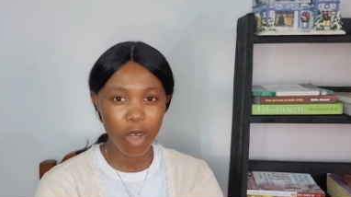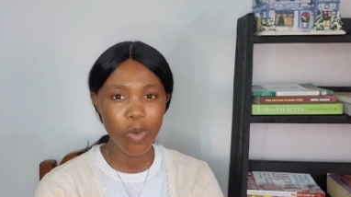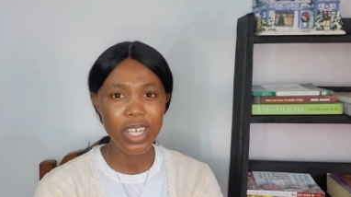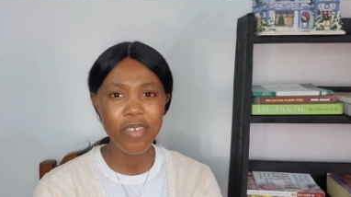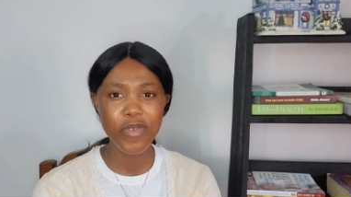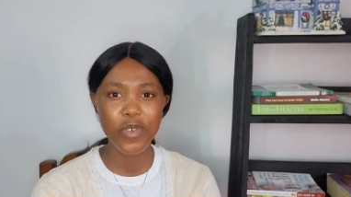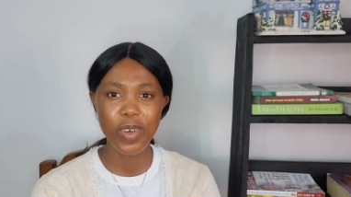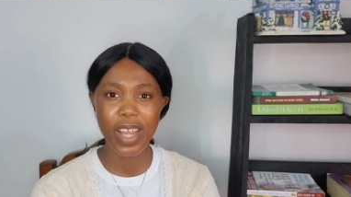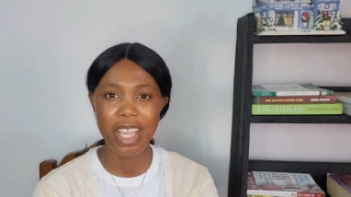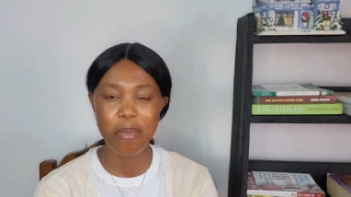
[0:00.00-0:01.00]
What if you
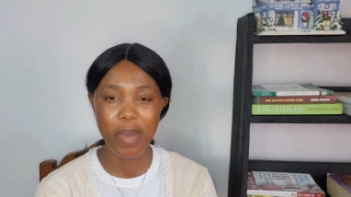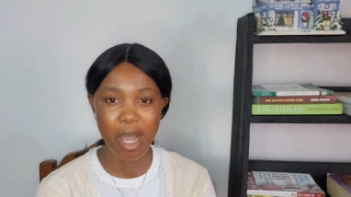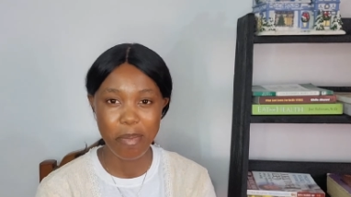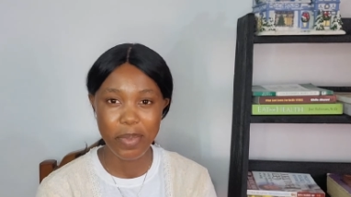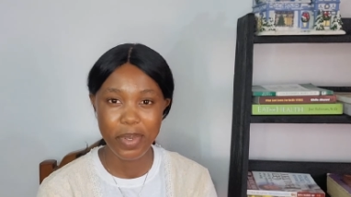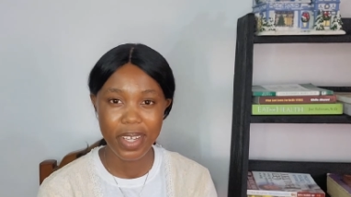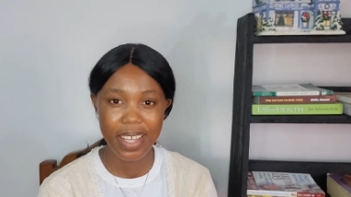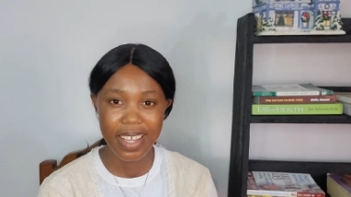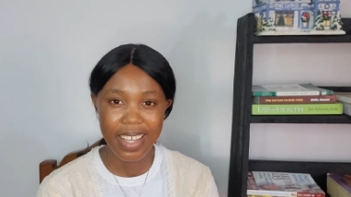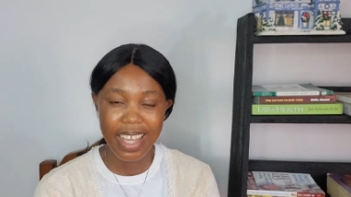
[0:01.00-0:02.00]
like pap
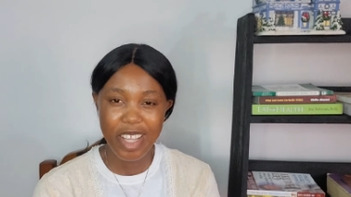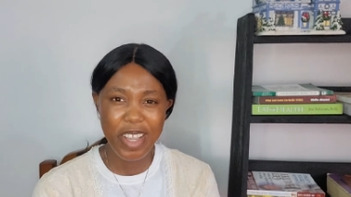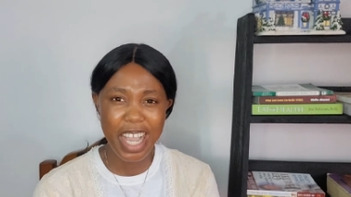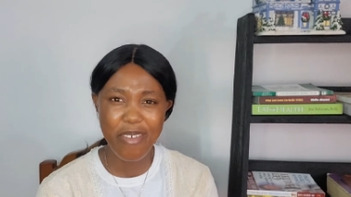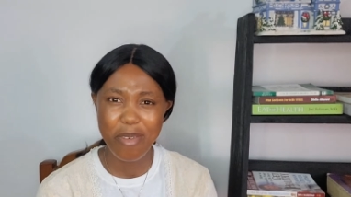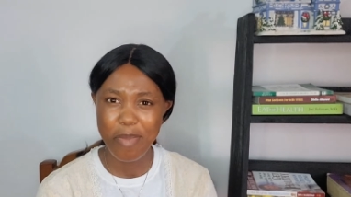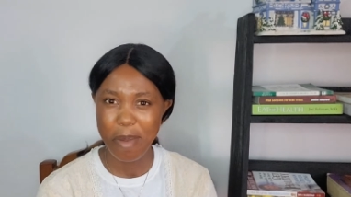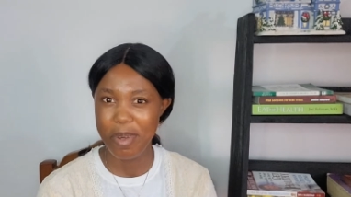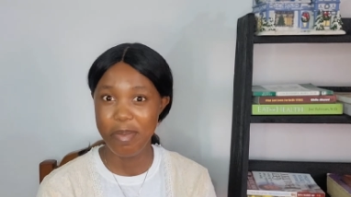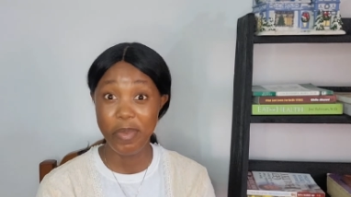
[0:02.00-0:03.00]
and you're having
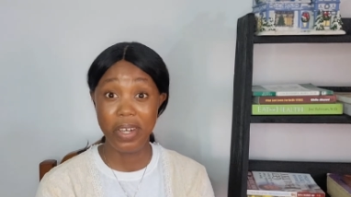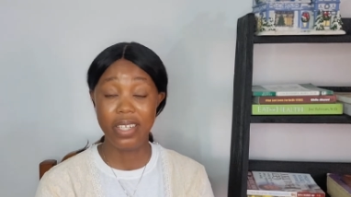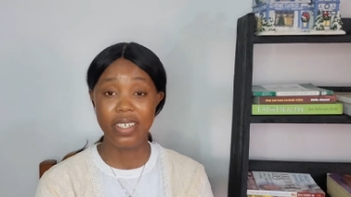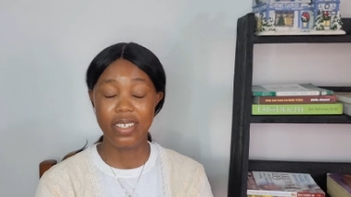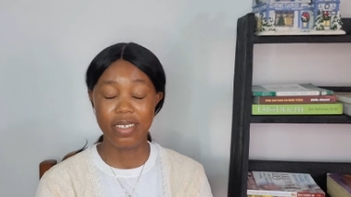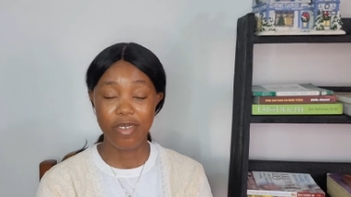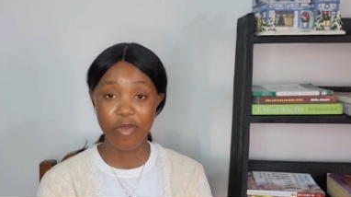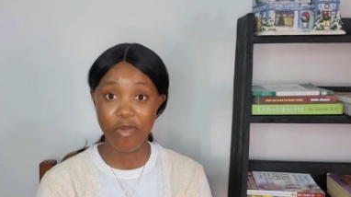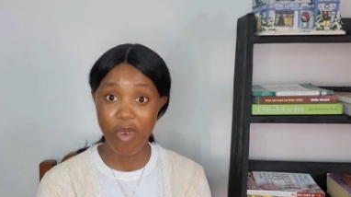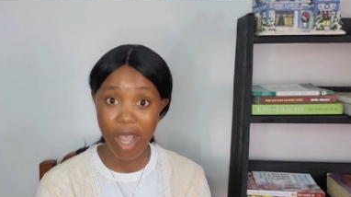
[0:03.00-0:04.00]
pap and bread?
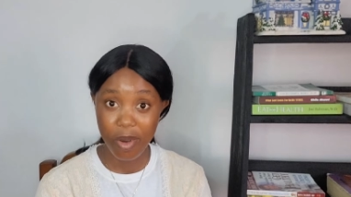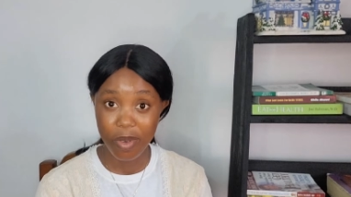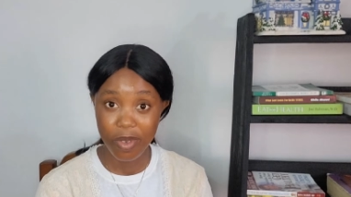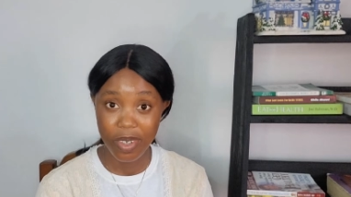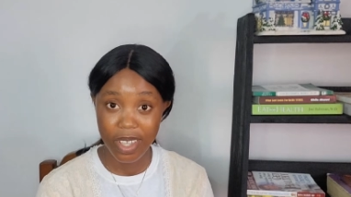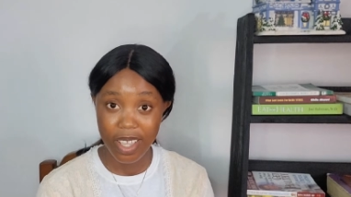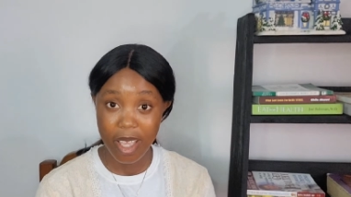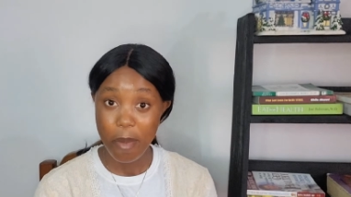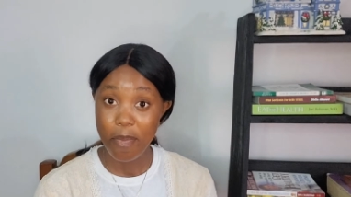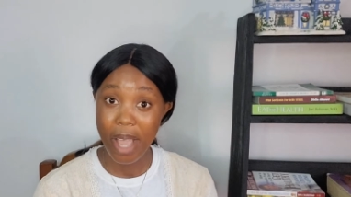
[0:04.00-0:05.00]
Wow.
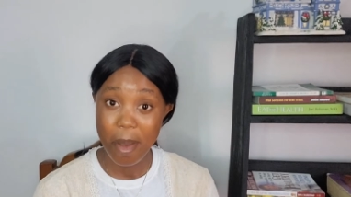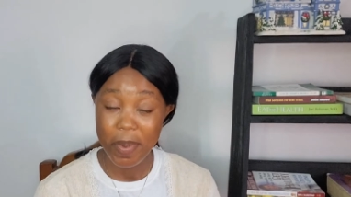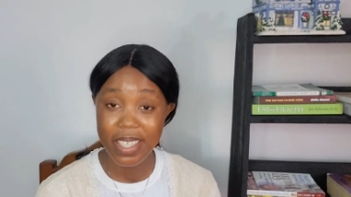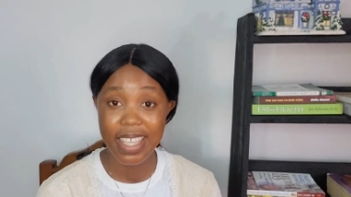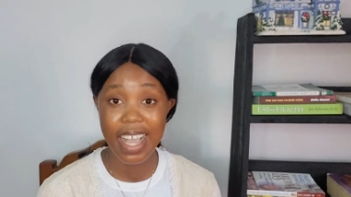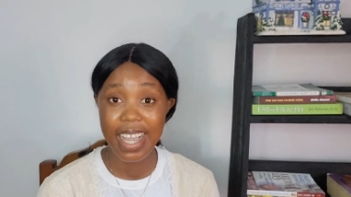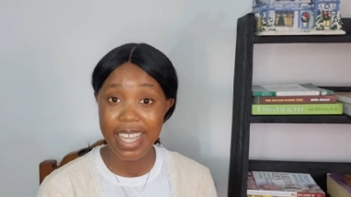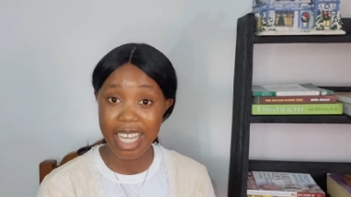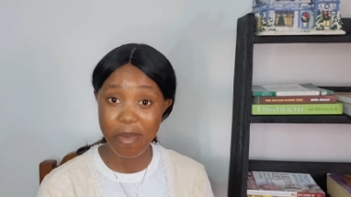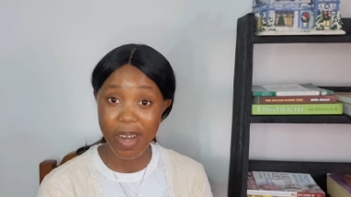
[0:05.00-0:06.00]
Pap is high
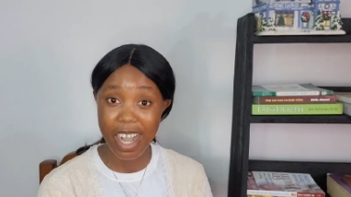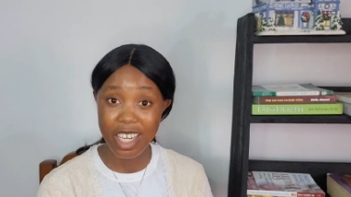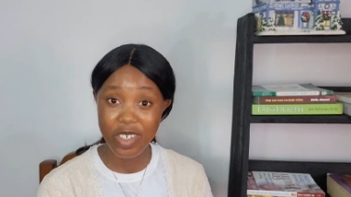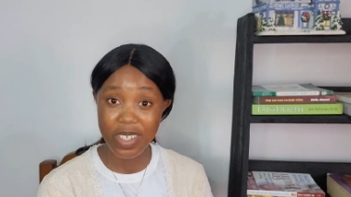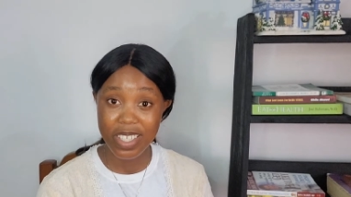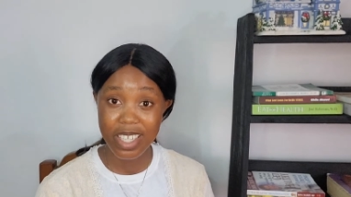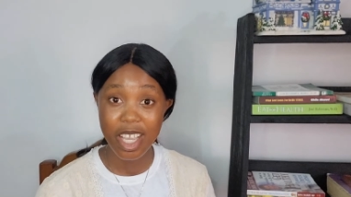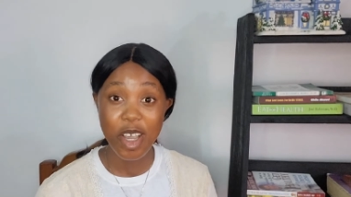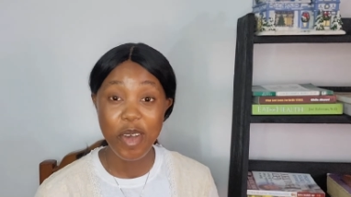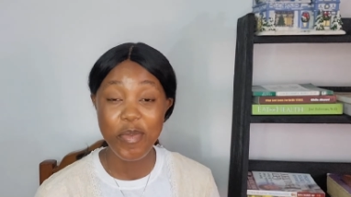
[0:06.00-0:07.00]
in carbohydrates,
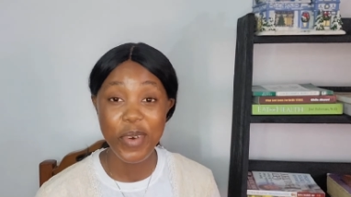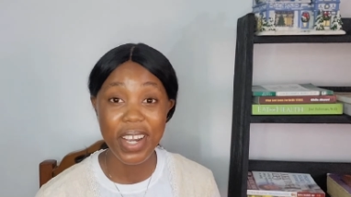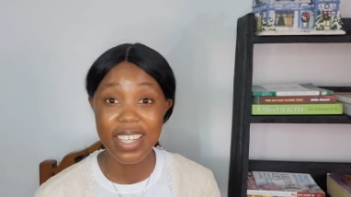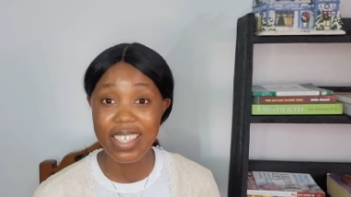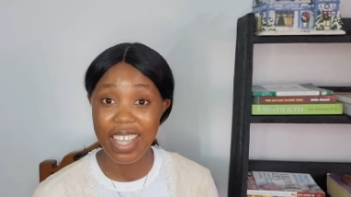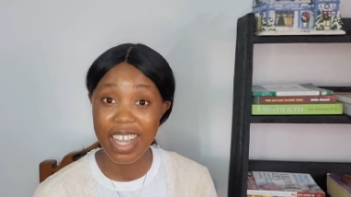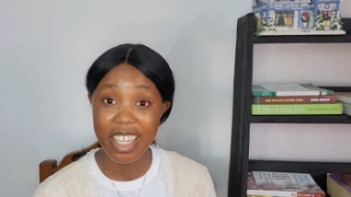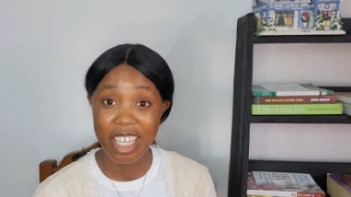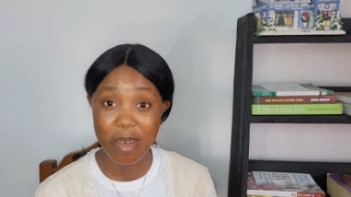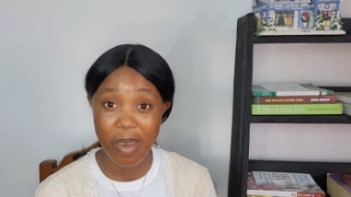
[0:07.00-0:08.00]
bread is high
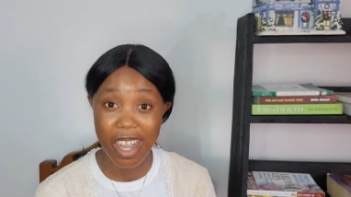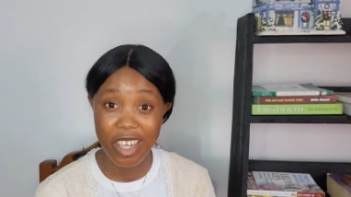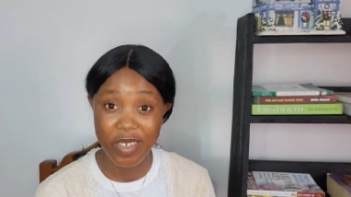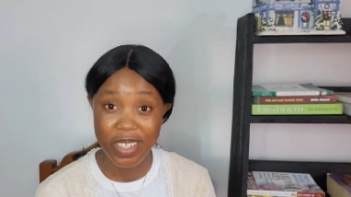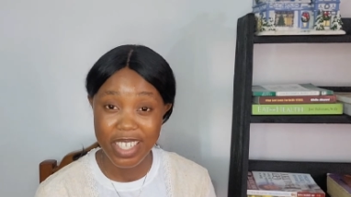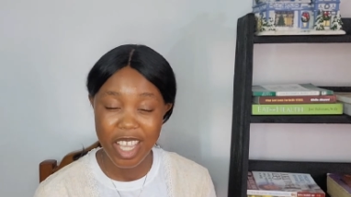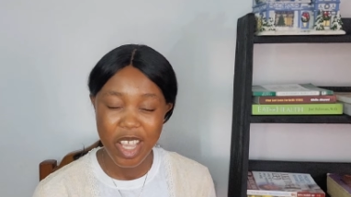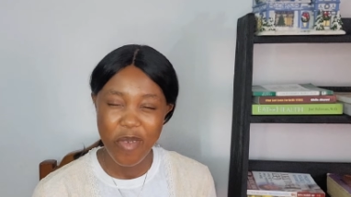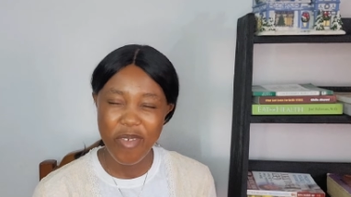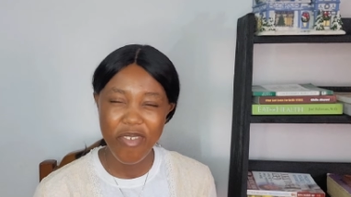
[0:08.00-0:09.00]
in carbohydrates,
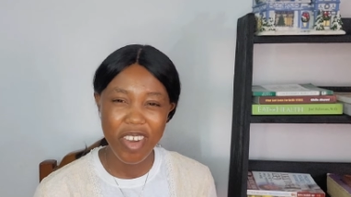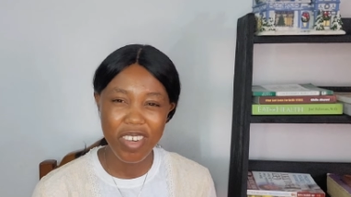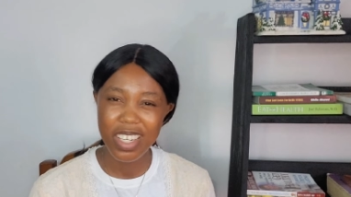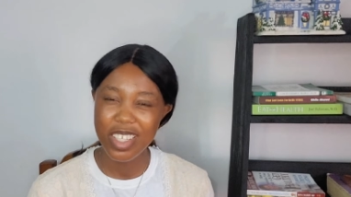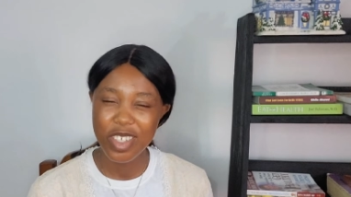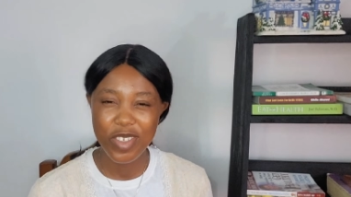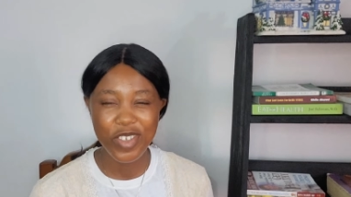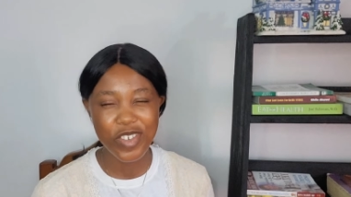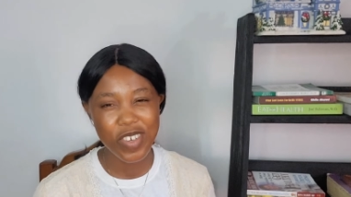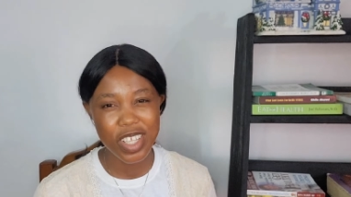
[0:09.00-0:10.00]
with very little
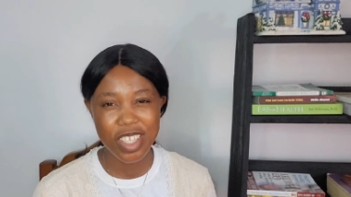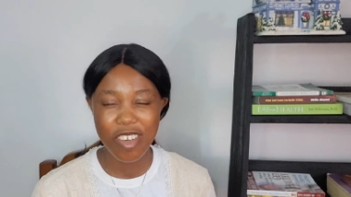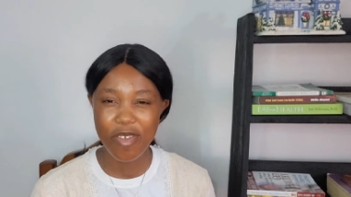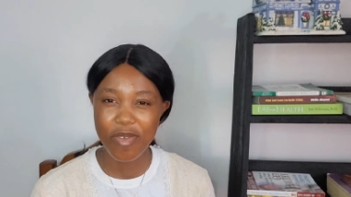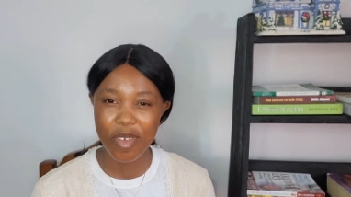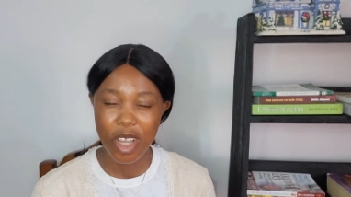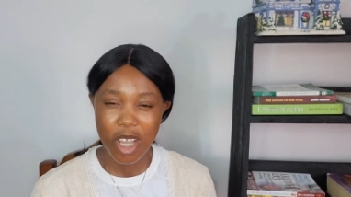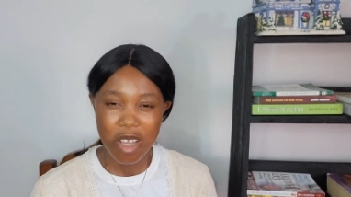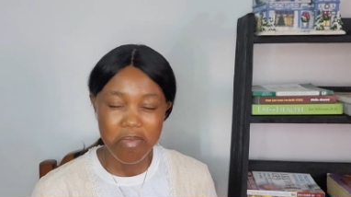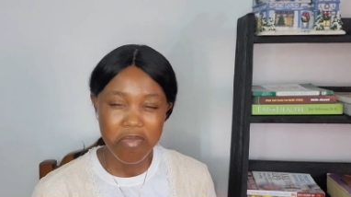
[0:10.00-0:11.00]
nutrients of
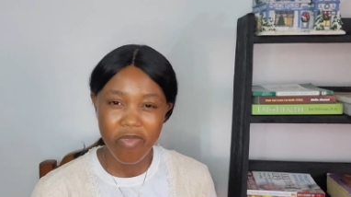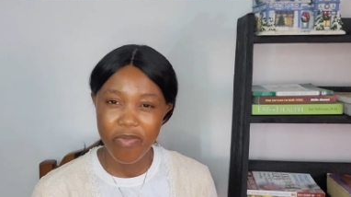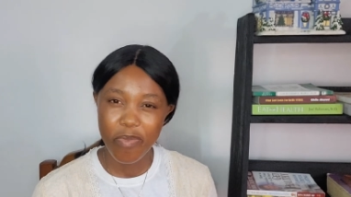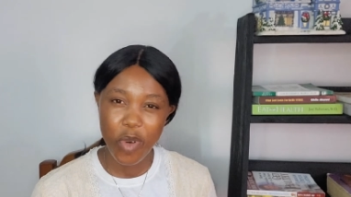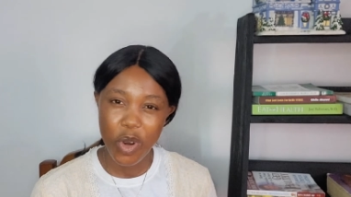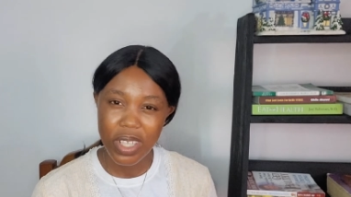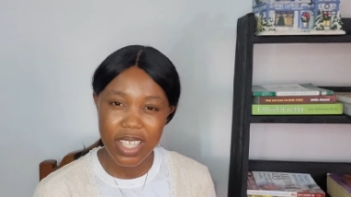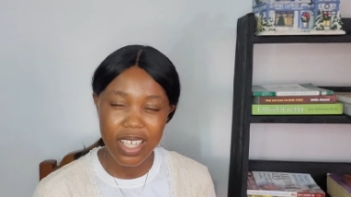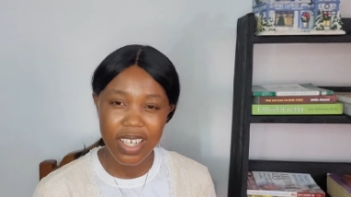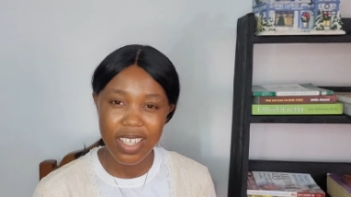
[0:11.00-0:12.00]

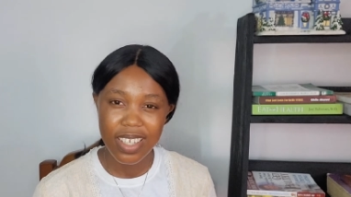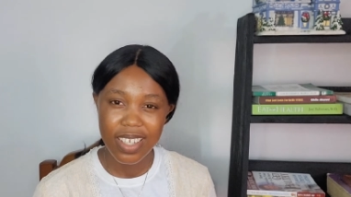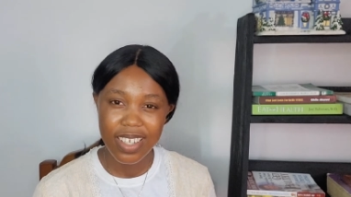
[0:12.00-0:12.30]
protein.